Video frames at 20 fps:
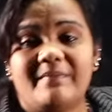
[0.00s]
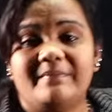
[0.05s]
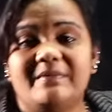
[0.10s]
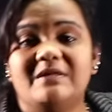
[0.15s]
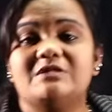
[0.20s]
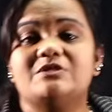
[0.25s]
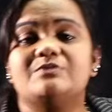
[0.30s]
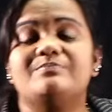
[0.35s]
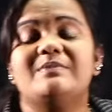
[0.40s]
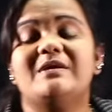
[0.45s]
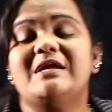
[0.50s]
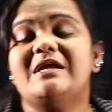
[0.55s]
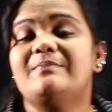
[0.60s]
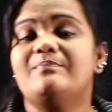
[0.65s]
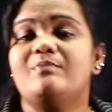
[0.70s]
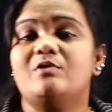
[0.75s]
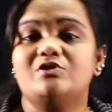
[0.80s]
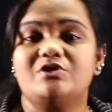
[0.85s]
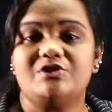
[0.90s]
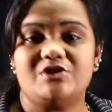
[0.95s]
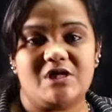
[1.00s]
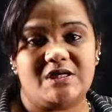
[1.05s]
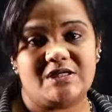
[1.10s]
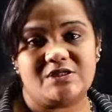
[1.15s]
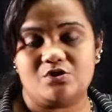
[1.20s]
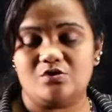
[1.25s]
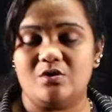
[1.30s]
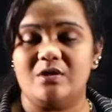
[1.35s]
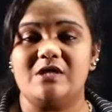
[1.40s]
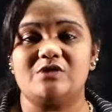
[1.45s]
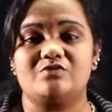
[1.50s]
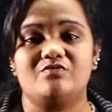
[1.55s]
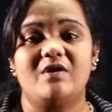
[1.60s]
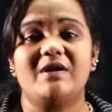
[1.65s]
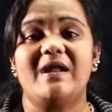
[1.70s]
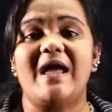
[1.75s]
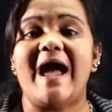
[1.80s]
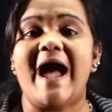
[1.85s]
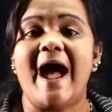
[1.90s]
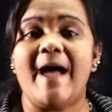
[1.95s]
its mean position is known as what?
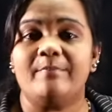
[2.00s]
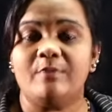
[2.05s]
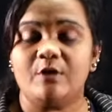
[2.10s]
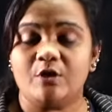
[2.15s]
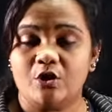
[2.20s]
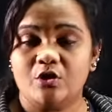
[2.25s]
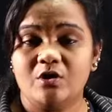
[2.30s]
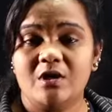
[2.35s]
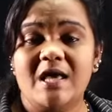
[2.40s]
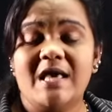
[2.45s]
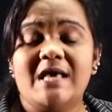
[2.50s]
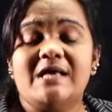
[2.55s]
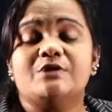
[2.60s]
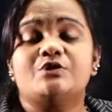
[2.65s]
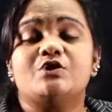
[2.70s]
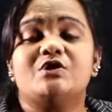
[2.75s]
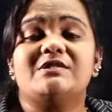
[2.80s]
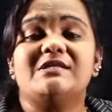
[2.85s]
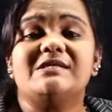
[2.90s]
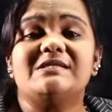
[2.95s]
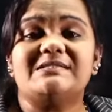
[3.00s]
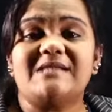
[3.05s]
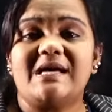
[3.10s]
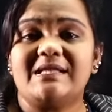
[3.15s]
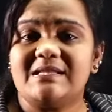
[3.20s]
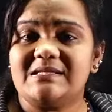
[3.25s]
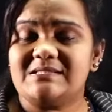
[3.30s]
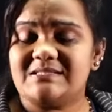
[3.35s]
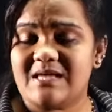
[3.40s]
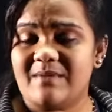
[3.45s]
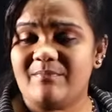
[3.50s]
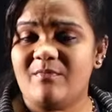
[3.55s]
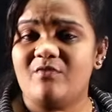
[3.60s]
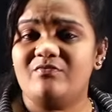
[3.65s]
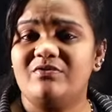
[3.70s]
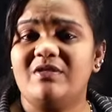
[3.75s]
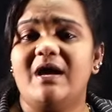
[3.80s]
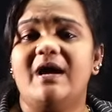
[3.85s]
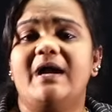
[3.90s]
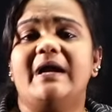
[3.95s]
Amplitude. So these are the some of
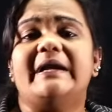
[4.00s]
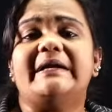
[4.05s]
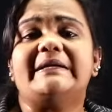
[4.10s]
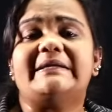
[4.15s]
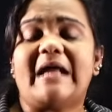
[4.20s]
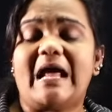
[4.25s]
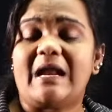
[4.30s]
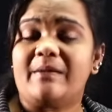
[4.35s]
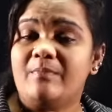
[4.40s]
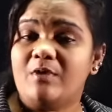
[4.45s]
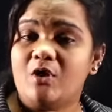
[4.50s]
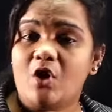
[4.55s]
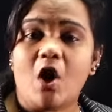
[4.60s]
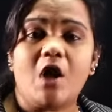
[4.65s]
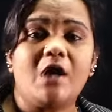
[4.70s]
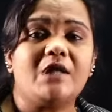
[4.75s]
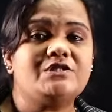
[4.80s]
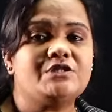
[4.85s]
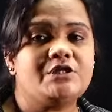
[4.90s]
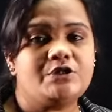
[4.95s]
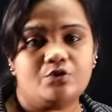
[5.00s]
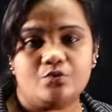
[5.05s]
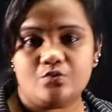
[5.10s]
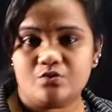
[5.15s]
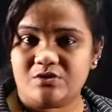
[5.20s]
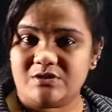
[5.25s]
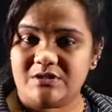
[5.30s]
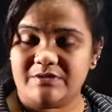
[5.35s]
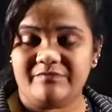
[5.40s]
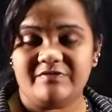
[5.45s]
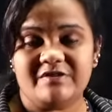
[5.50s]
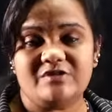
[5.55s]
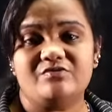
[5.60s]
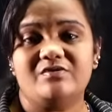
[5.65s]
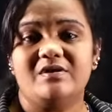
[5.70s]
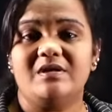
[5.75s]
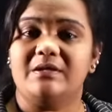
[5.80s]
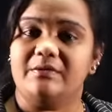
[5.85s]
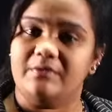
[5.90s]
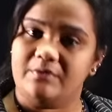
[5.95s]
the terminology used, which
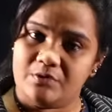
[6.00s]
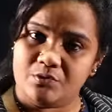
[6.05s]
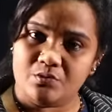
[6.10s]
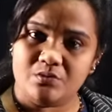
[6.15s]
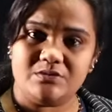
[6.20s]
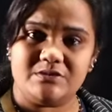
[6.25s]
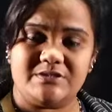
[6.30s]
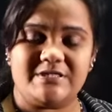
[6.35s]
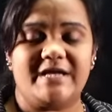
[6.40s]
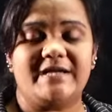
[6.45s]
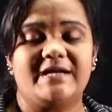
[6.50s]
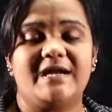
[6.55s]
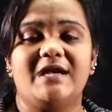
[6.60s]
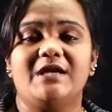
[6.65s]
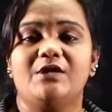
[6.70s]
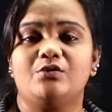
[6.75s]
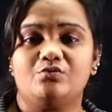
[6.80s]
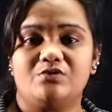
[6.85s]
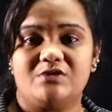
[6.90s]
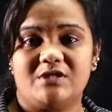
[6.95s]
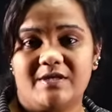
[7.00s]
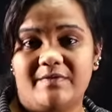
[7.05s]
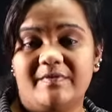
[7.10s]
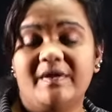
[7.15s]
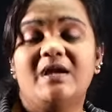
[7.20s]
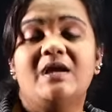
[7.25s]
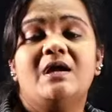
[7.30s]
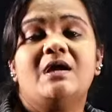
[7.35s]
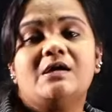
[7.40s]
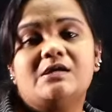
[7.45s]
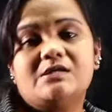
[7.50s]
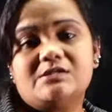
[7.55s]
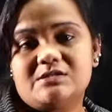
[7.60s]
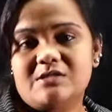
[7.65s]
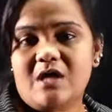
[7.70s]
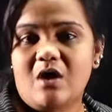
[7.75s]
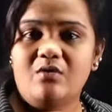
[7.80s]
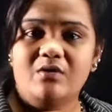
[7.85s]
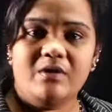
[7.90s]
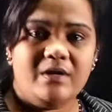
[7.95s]
we generally use in our
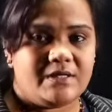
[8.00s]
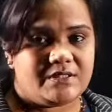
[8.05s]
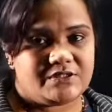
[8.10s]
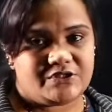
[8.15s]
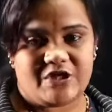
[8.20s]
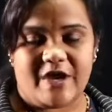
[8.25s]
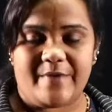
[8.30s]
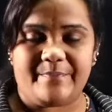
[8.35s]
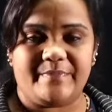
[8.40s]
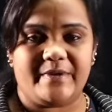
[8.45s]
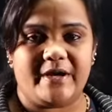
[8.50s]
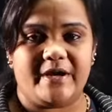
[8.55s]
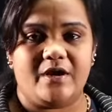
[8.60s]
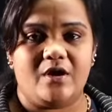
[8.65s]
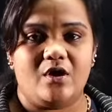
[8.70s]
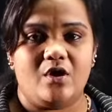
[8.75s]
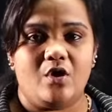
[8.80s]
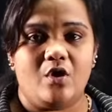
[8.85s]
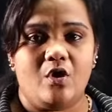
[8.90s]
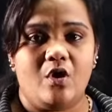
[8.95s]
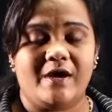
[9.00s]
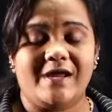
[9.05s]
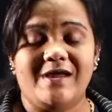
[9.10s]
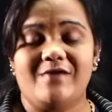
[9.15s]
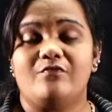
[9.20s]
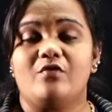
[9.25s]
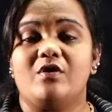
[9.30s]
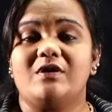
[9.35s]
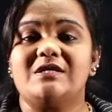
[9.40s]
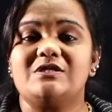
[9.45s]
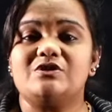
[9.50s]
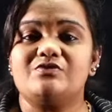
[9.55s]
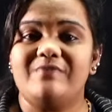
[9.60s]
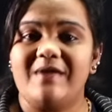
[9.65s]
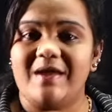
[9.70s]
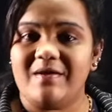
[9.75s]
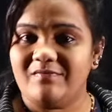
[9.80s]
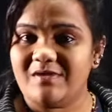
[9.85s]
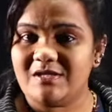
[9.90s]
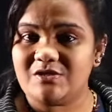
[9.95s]
sound chapter. Okay, what is
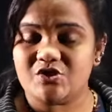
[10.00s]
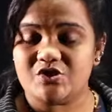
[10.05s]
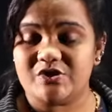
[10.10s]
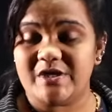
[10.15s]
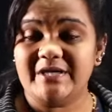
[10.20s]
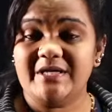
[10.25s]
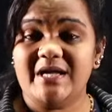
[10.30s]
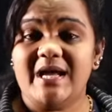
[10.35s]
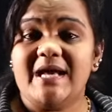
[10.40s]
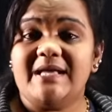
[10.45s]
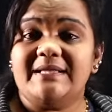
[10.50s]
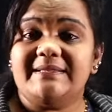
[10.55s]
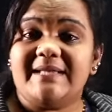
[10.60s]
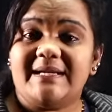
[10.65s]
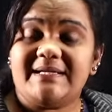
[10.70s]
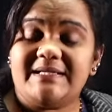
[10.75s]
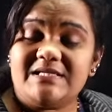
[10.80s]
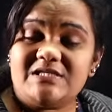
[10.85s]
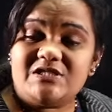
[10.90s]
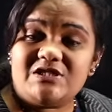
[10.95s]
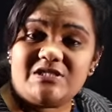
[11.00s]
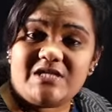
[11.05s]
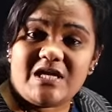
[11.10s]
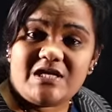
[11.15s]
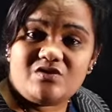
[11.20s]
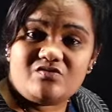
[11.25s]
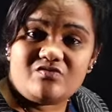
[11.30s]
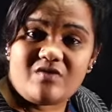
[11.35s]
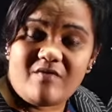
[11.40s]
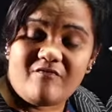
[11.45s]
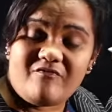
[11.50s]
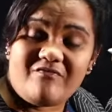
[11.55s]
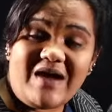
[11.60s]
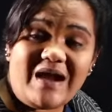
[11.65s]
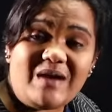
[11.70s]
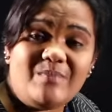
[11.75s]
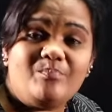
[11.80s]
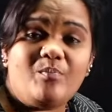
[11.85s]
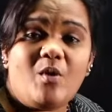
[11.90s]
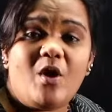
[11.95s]
wavelength, student? The distance from
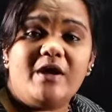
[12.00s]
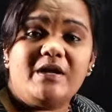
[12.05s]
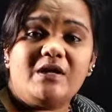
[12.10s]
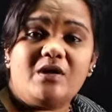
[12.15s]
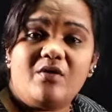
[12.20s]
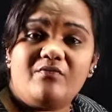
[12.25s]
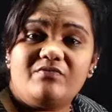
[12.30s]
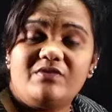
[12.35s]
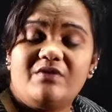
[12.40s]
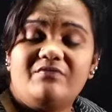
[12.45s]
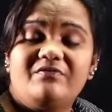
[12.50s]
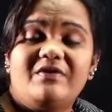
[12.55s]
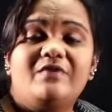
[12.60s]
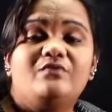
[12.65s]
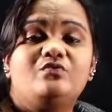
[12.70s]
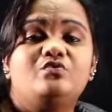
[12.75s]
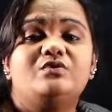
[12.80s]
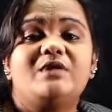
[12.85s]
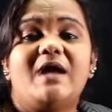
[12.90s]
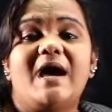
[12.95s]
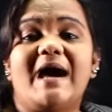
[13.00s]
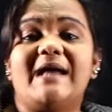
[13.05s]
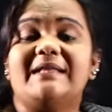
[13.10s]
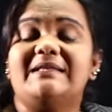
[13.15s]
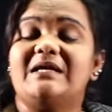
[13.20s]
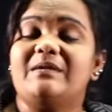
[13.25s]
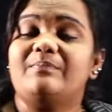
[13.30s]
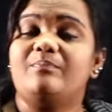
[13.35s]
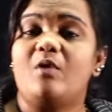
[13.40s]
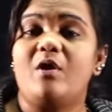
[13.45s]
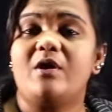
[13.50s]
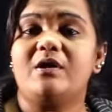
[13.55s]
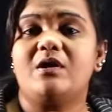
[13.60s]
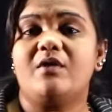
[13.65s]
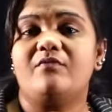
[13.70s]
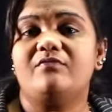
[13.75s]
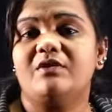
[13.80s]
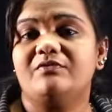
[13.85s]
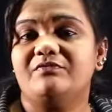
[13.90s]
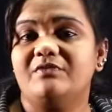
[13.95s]
one point of the wave to the other point
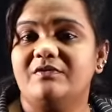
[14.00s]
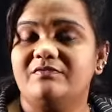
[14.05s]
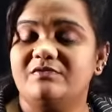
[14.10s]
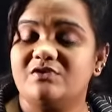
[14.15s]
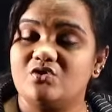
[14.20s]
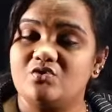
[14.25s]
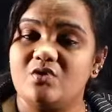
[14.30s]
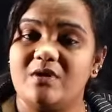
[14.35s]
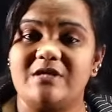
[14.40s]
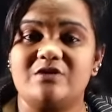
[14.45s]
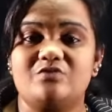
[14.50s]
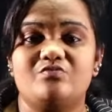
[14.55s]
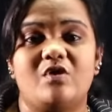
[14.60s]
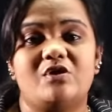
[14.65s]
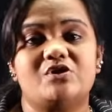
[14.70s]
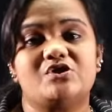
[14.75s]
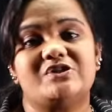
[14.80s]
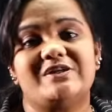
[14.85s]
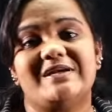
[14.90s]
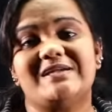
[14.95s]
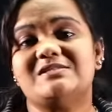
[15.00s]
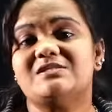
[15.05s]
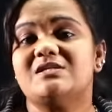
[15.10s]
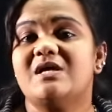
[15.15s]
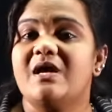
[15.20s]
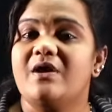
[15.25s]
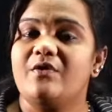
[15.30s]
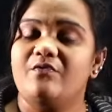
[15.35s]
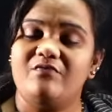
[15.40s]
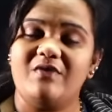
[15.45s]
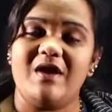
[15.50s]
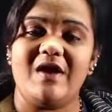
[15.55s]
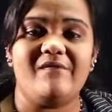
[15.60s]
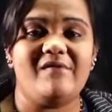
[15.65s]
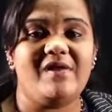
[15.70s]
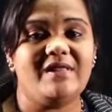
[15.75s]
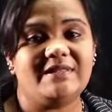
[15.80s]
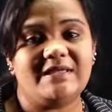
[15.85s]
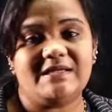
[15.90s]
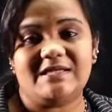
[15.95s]
of the wave is known as what, students?
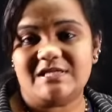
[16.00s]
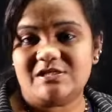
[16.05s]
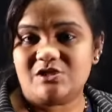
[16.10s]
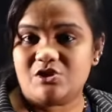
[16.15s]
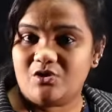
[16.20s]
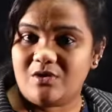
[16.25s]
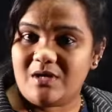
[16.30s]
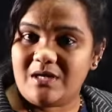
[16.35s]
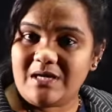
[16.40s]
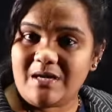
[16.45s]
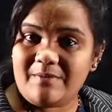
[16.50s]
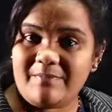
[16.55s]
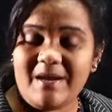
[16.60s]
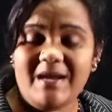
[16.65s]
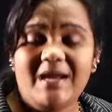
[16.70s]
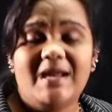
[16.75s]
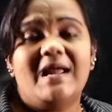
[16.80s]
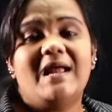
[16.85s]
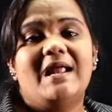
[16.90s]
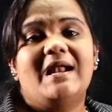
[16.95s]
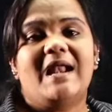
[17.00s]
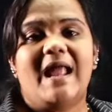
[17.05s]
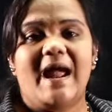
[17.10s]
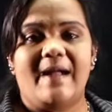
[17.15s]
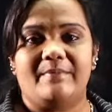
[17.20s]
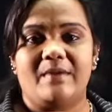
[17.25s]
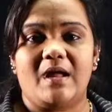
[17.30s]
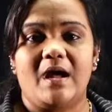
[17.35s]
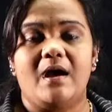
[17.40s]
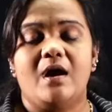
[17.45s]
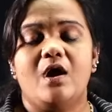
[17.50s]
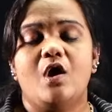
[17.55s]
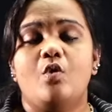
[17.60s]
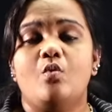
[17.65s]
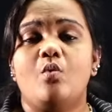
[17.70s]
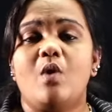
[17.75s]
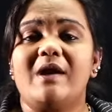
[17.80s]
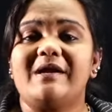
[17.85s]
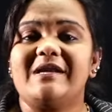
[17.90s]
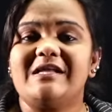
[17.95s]
Wavelength. It is denoted by lambda.
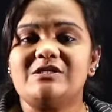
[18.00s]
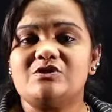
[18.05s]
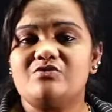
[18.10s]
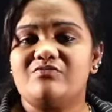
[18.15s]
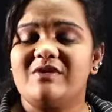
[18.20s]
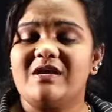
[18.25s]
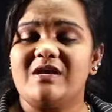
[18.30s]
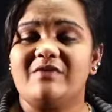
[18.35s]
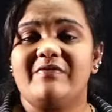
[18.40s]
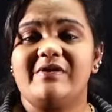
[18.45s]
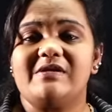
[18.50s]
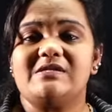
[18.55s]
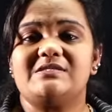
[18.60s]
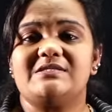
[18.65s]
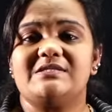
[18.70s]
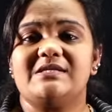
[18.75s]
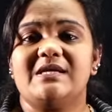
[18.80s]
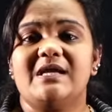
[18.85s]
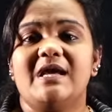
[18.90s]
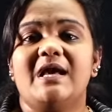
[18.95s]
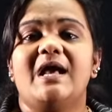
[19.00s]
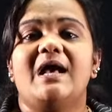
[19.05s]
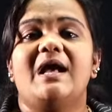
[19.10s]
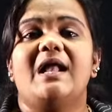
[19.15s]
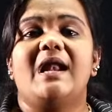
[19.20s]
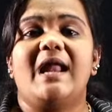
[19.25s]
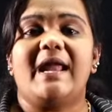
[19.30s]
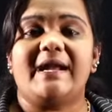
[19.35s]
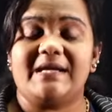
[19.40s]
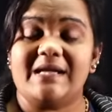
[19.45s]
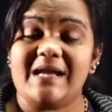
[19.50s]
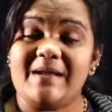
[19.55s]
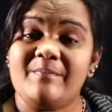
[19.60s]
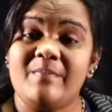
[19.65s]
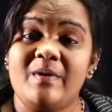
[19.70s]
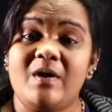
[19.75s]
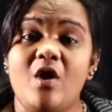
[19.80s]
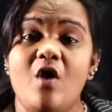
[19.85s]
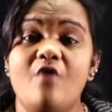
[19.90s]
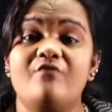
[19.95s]
What is frequency? Like number
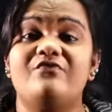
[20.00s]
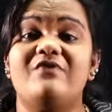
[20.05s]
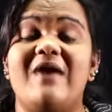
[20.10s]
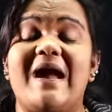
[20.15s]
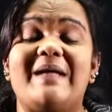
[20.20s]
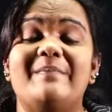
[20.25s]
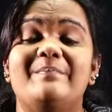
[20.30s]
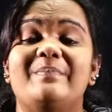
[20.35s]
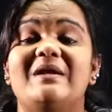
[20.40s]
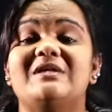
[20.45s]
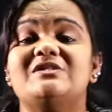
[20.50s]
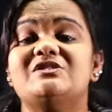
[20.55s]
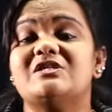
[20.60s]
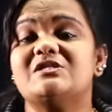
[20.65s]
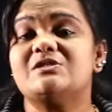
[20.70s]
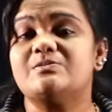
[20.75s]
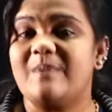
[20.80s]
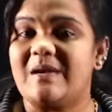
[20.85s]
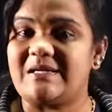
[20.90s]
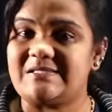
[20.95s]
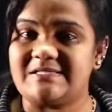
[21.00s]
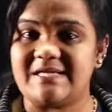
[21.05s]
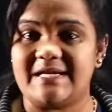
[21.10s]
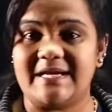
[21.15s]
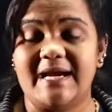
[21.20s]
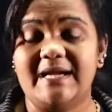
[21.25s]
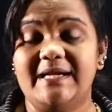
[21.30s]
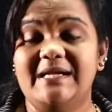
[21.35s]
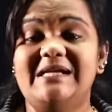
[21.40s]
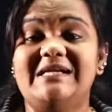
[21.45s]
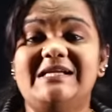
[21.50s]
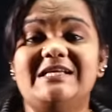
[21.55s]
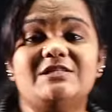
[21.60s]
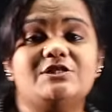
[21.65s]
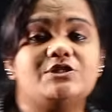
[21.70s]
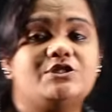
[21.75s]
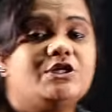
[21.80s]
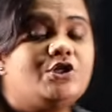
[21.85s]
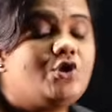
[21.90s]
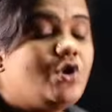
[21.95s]
of vibrations per second, it is
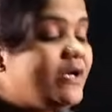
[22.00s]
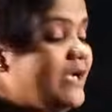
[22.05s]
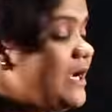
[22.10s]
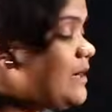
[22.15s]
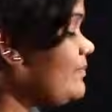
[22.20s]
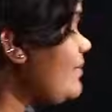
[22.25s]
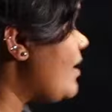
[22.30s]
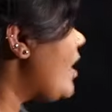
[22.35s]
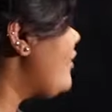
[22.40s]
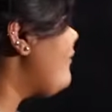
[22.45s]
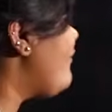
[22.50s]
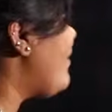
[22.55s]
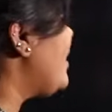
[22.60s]
denoted by what,